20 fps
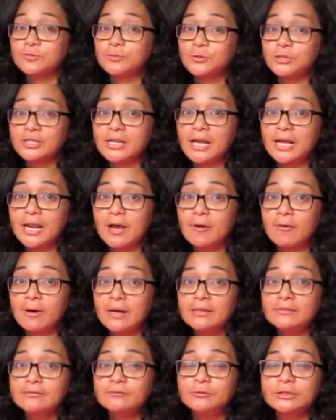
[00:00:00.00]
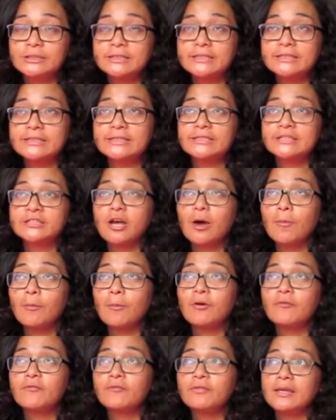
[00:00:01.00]
Puncak Lawang, which is the top
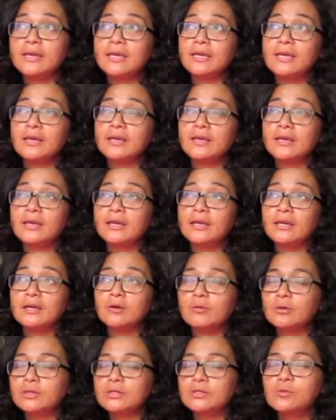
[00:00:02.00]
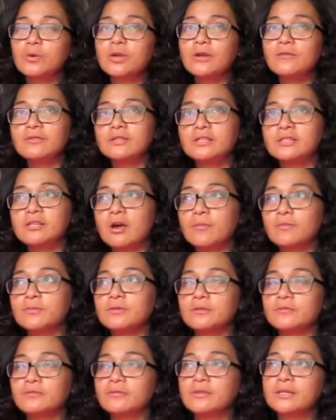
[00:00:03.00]
of it's one of the
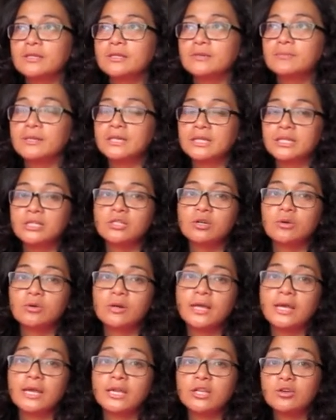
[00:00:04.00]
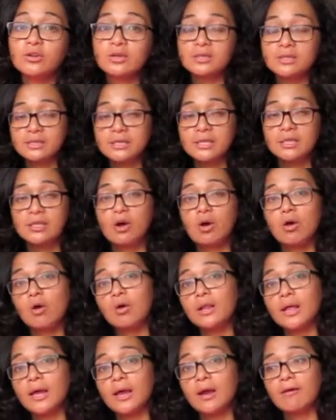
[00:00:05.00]
tops of the Meninjau Lake, and you can see the
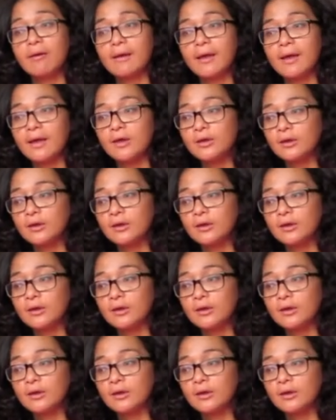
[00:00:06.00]
whole area.